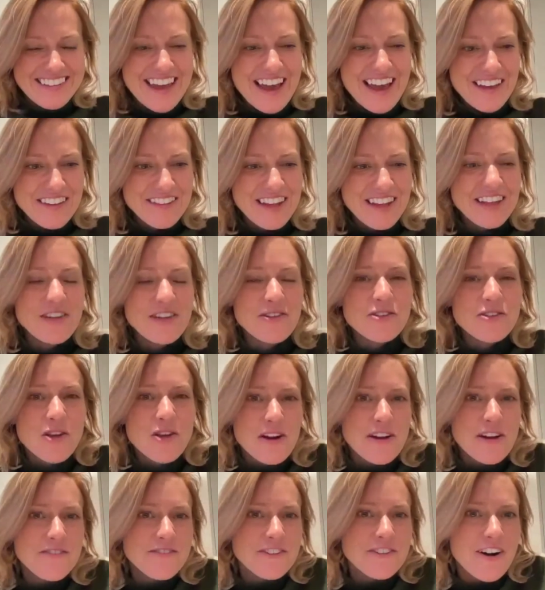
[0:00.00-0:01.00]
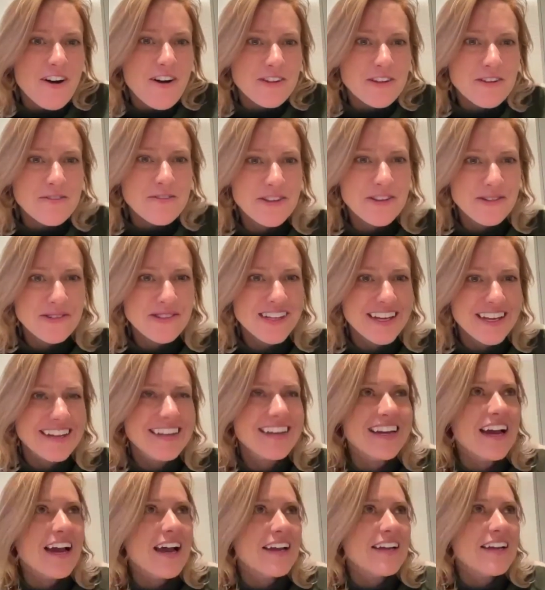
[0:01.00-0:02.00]
yeah, thank you. Sorry for all of those. Like,
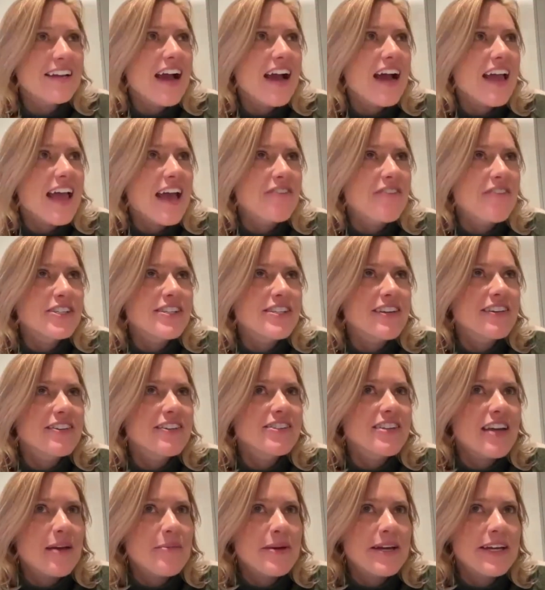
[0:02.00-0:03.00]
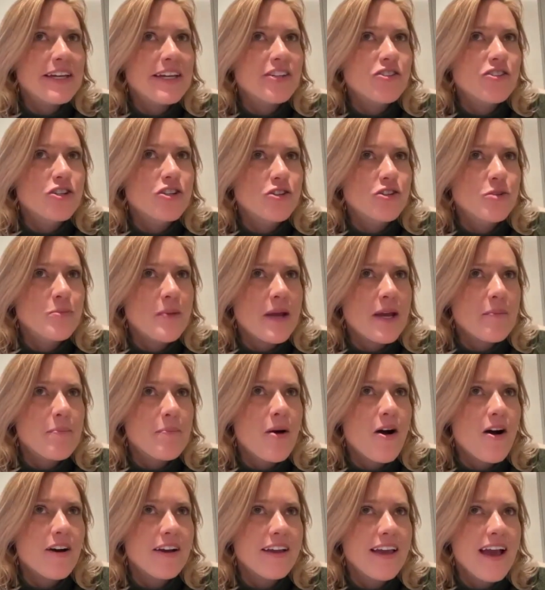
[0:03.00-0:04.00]
I every single time I introduce my
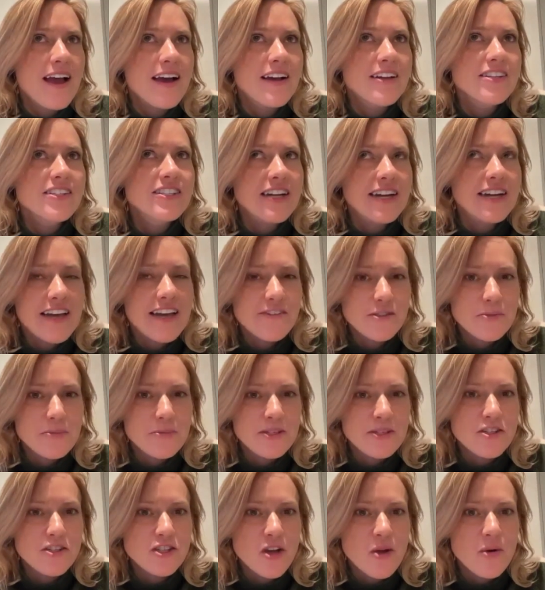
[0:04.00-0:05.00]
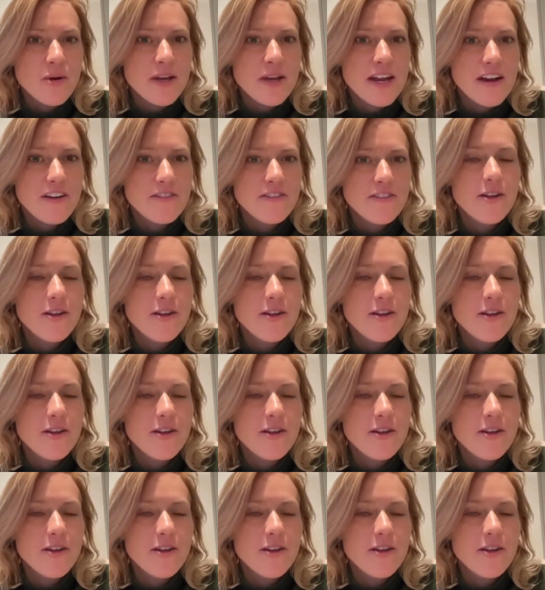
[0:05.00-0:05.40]
podcast, I have to be so careful.